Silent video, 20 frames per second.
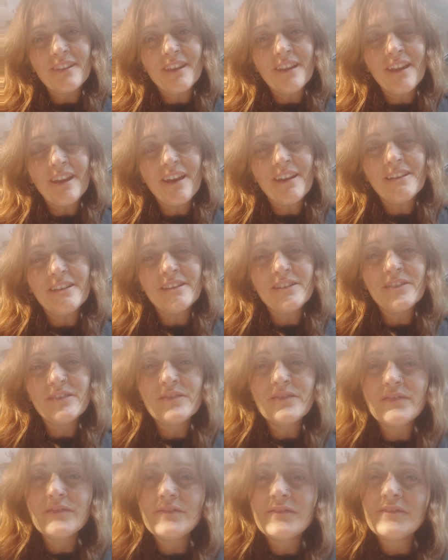Hey,
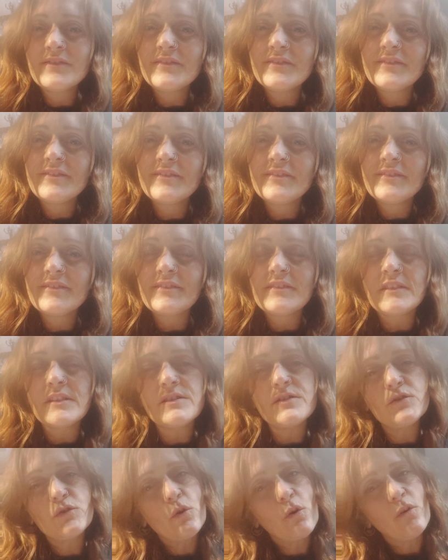the
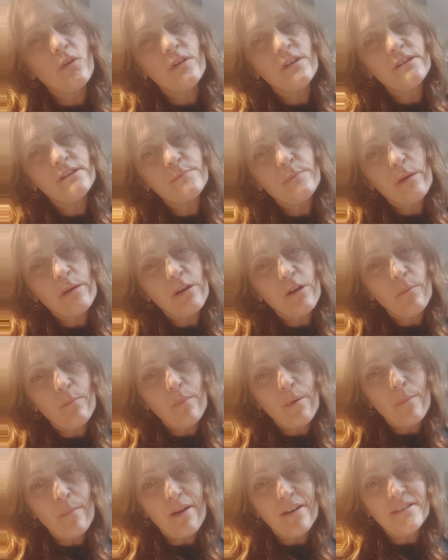story's been on
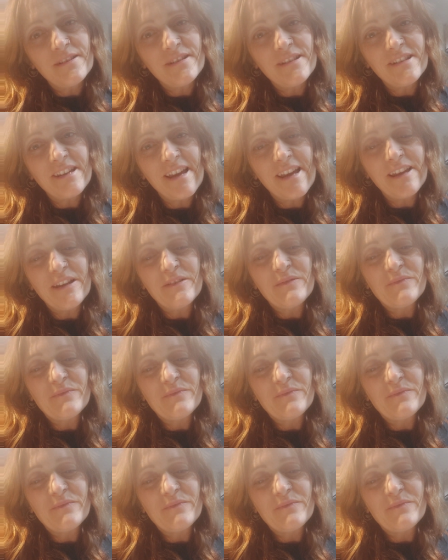my mind today.